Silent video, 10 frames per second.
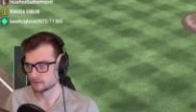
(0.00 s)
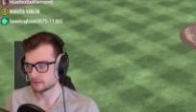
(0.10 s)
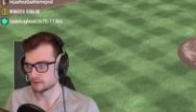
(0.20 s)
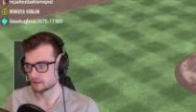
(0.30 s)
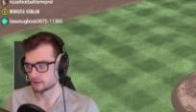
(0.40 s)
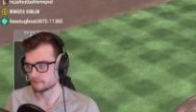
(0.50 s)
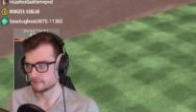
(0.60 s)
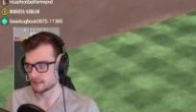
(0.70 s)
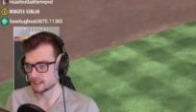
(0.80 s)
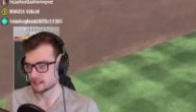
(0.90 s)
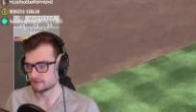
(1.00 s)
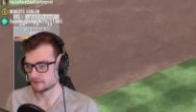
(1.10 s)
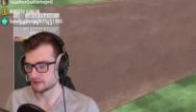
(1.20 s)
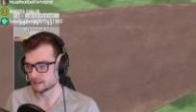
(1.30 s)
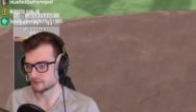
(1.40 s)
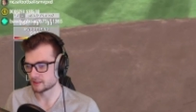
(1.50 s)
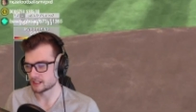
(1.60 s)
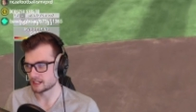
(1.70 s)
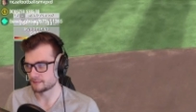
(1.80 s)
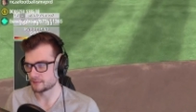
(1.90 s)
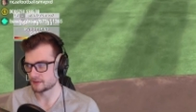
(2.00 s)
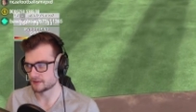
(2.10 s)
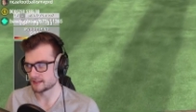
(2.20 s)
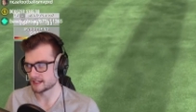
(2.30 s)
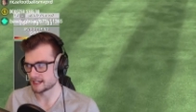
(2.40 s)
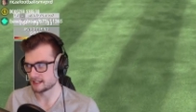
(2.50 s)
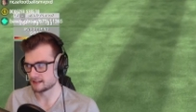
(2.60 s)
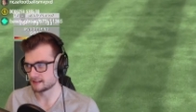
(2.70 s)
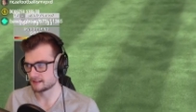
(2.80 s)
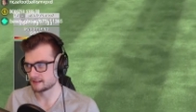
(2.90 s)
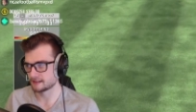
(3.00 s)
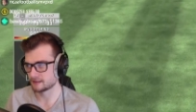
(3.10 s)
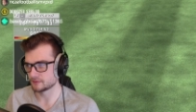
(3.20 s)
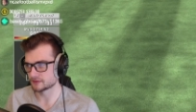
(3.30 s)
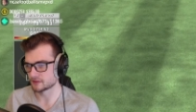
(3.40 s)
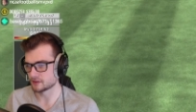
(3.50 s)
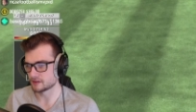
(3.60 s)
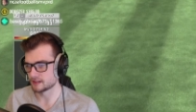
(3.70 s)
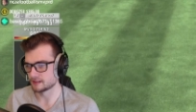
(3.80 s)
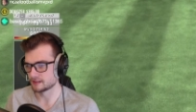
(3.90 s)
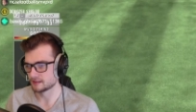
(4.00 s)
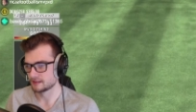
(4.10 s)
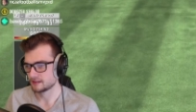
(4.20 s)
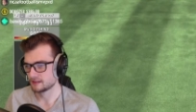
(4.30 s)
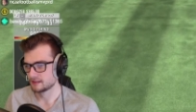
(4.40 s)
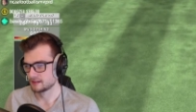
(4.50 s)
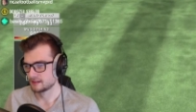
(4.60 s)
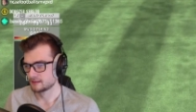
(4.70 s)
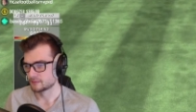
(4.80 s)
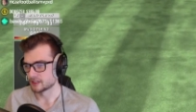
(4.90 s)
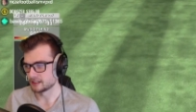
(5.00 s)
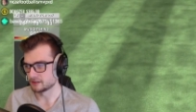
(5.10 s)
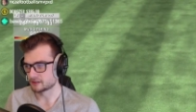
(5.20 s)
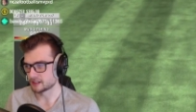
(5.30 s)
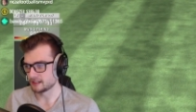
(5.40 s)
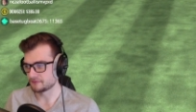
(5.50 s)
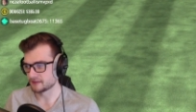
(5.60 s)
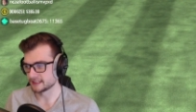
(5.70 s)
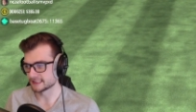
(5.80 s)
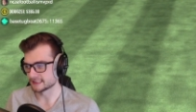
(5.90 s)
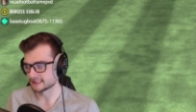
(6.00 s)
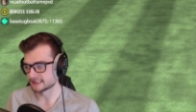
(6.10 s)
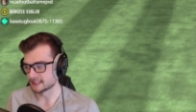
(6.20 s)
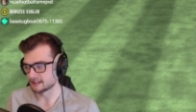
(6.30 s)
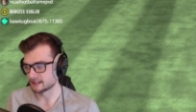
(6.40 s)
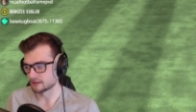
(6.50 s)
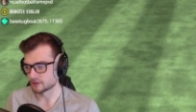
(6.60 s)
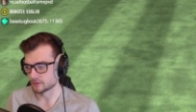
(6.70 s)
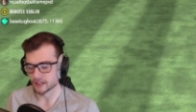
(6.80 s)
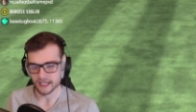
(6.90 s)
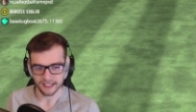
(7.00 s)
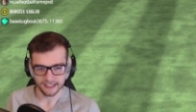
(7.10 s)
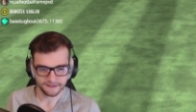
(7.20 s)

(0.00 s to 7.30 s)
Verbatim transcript: Oh, man, if only I went up on that. It was gone. Brian O'Grady flies out to center, one away.